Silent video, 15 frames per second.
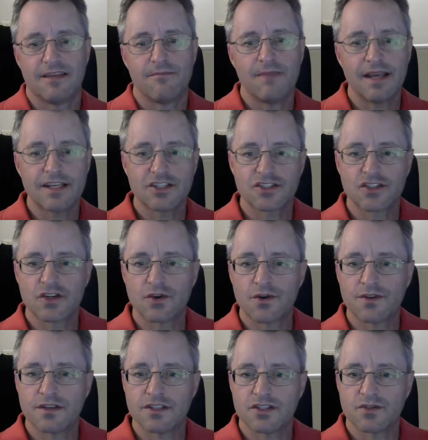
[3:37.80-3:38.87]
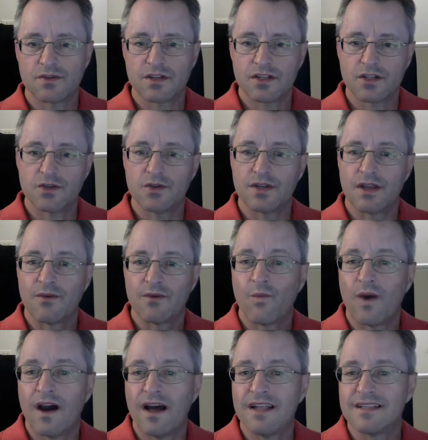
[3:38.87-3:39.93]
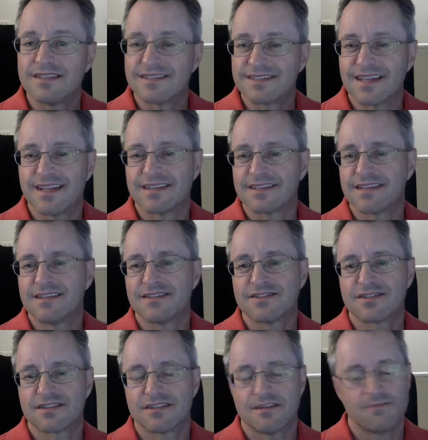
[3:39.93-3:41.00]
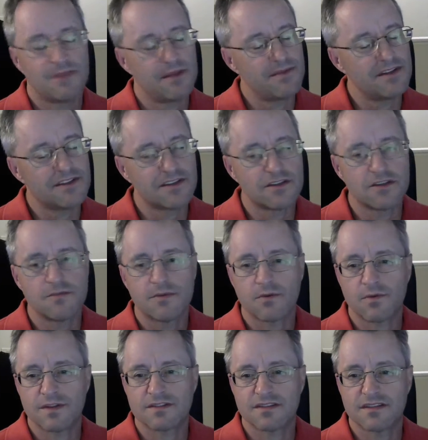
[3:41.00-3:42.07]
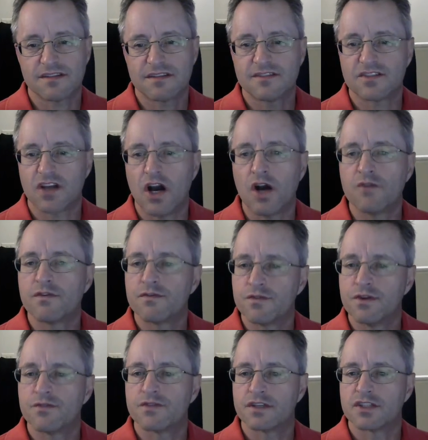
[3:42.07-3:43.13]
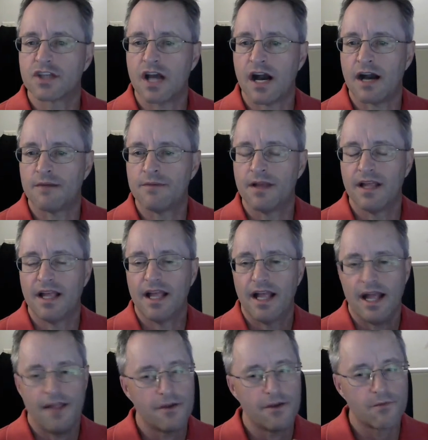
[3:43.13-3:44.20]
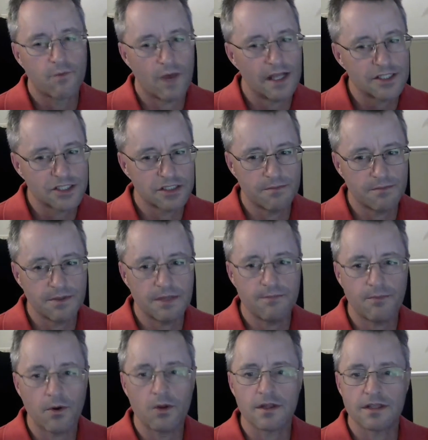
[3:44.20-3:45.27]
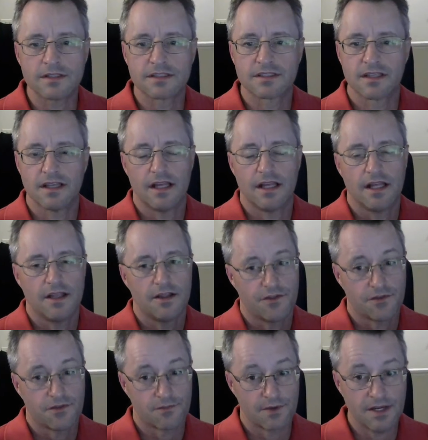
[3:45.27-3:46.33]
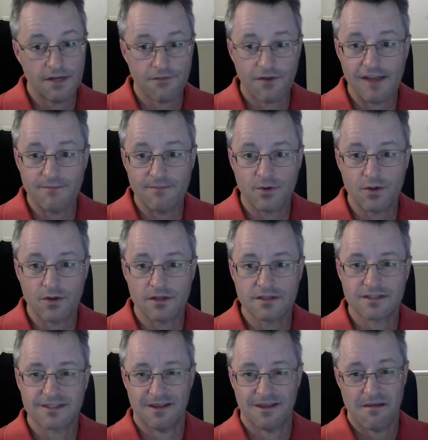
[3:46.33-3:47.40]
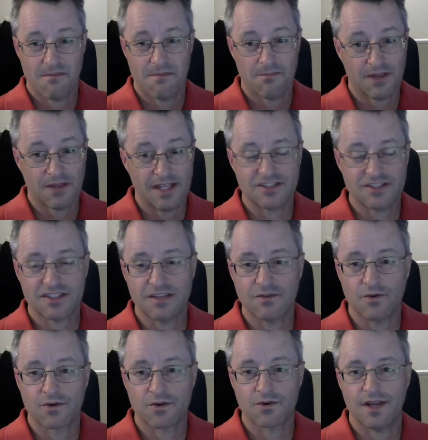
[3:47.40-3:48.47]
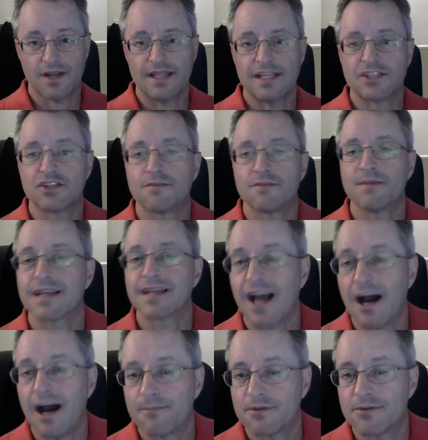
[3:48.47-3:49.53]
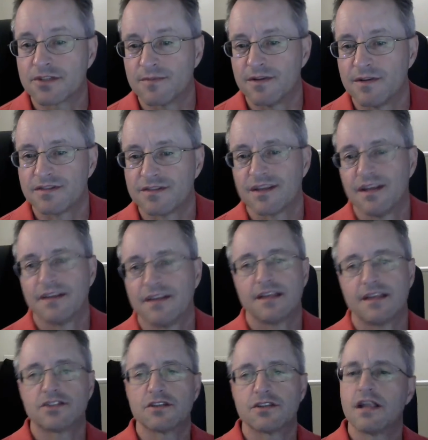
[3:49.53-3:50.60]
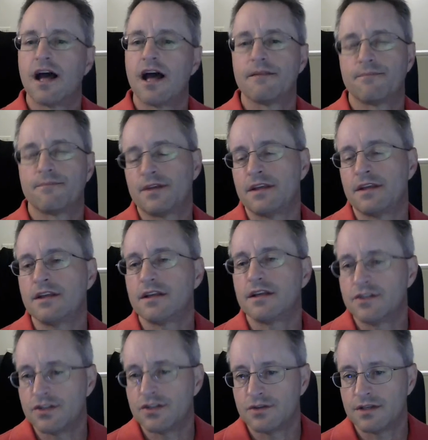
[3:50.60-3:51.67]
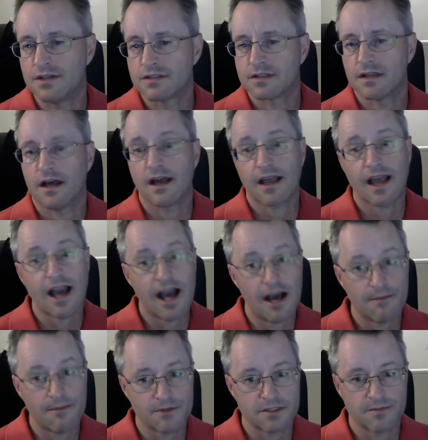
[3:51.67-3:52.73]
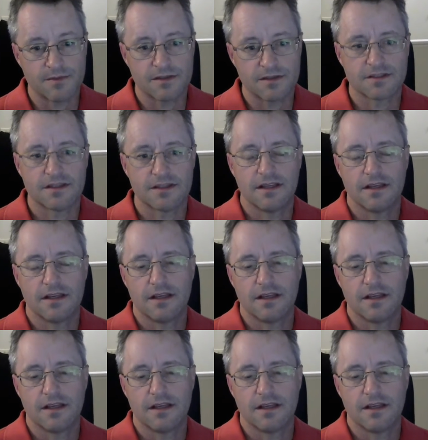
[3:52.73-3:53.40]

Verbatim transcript: make sure that you include a one sentence, maybe two, but one sentence overview of the job, and the rest should be bullets, three to five bullets placed in order, and they should be accomplishments. They should not be duties, accomplishments.